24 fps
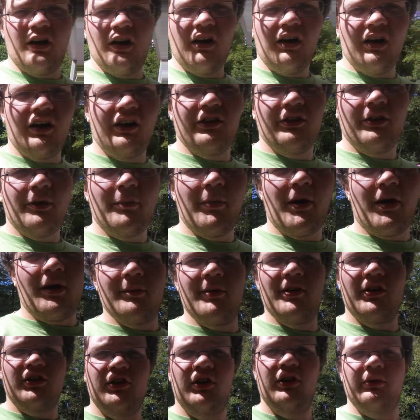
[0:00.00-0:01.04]
on the
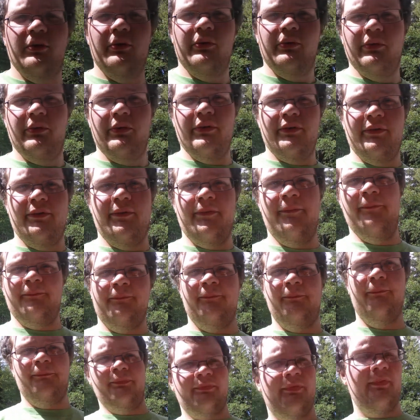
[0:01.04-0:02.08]
barbecue.
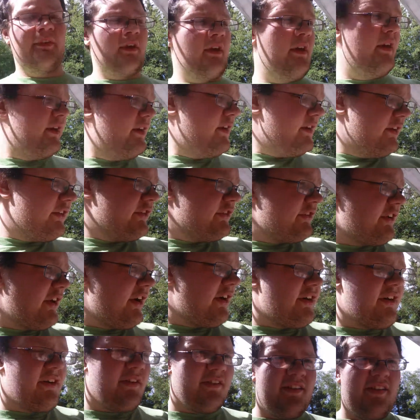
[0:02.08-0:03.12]

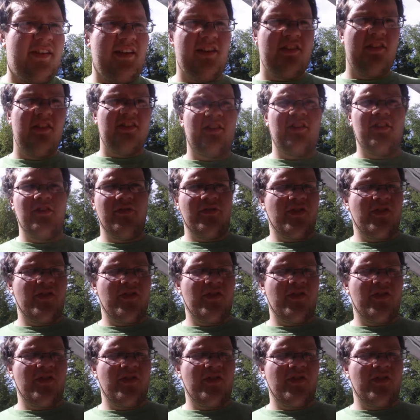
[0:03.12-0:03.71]
So this is the